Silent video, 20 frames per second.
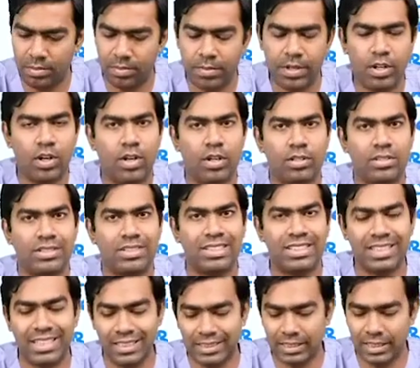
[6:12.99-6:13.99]
Because
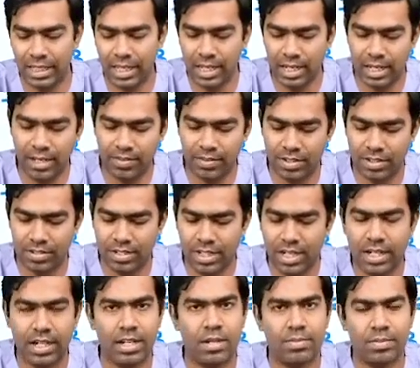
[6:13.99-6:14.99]
this area which I
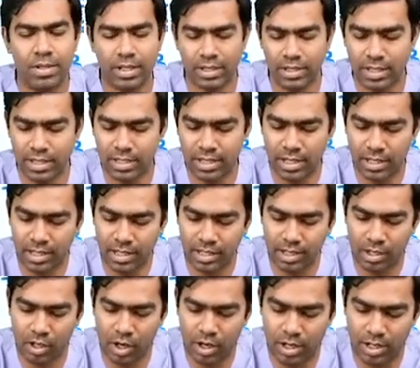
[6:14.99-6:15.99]
shaded in pink, these are the
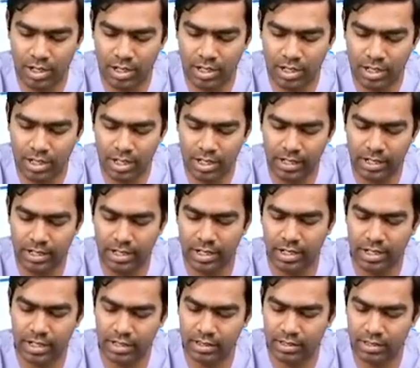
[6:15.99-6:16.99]
cortical collecting
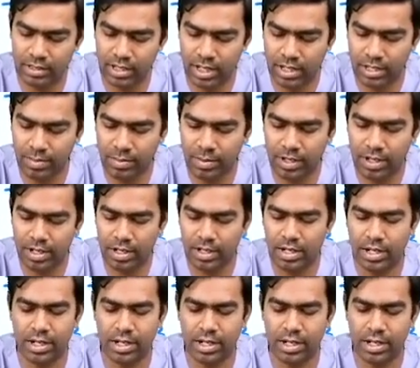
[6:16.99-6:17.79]
ducts and the medullary